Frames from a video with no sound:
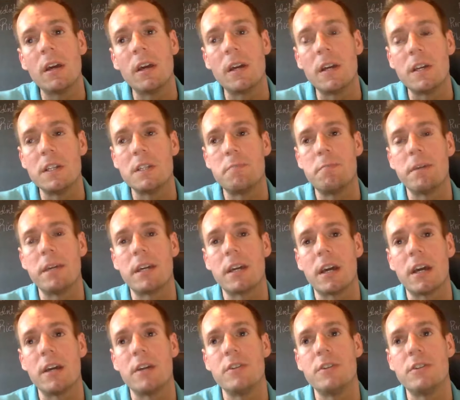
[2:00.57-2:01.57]
is
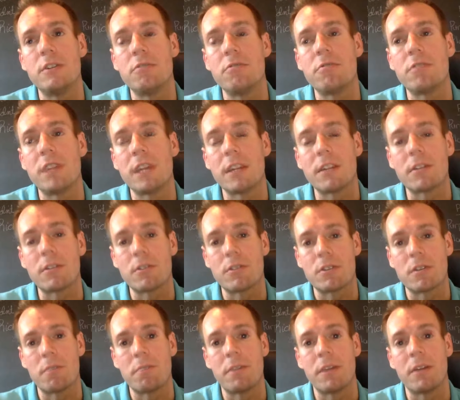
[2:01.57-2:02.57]
because you think there's
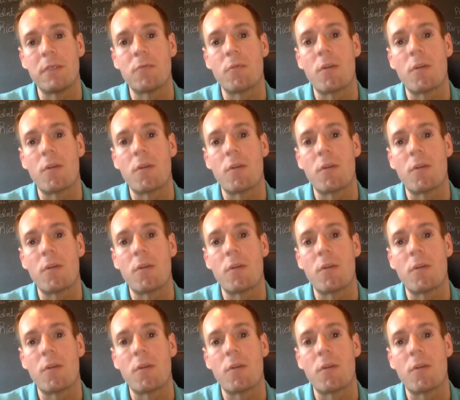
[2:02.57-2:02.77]
something